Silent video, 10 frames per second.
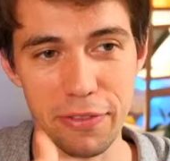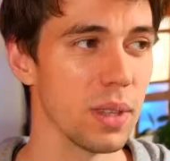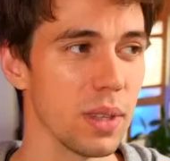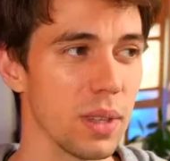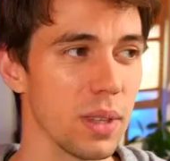
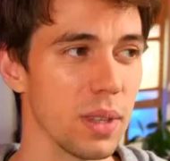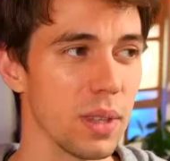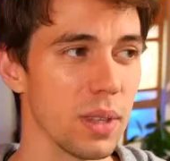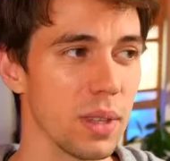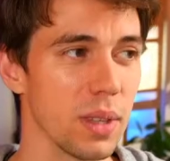positive
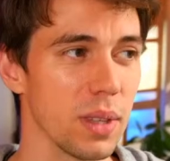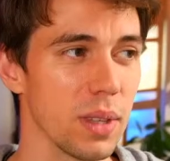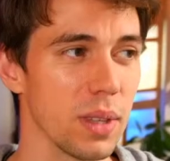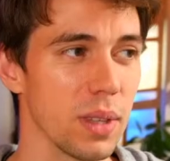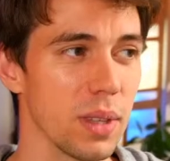comments have
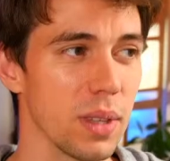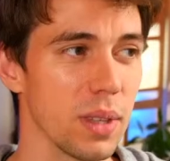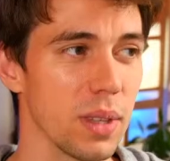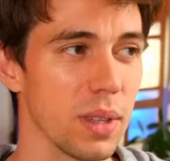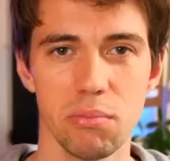happened over the
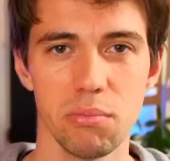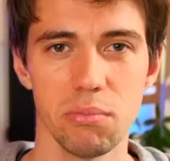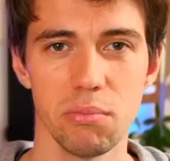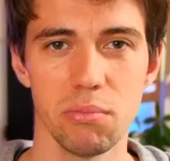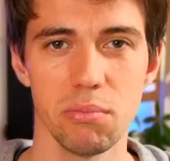last
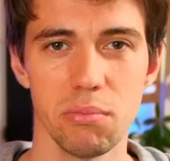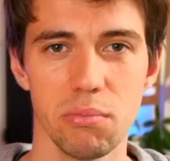week or so.